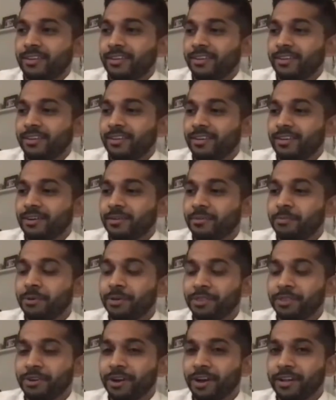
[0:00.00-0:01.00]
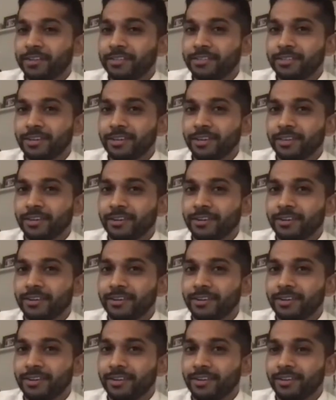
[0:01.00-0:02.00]
you know put their heads together
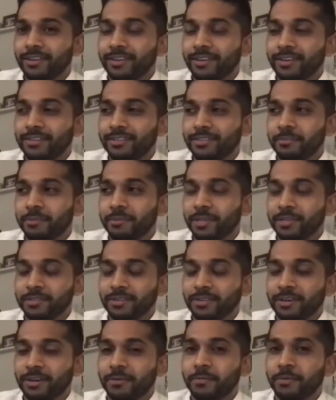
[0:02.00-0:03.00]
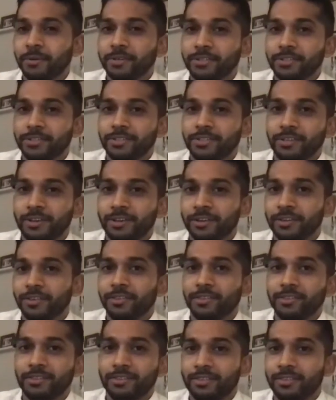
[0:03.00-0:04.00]
it's amazing how much you know
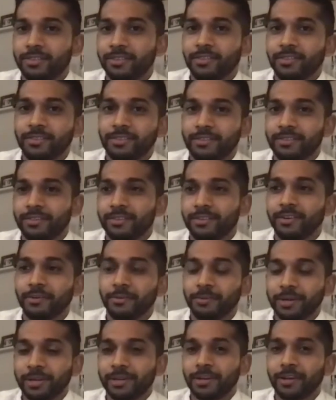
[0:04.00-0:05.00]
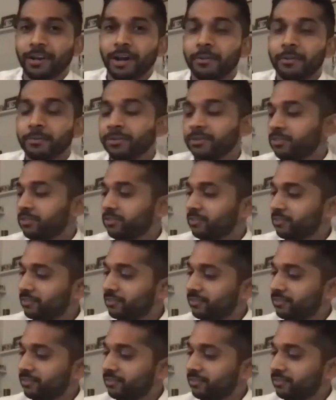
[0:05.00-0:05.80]
you know we can accomplish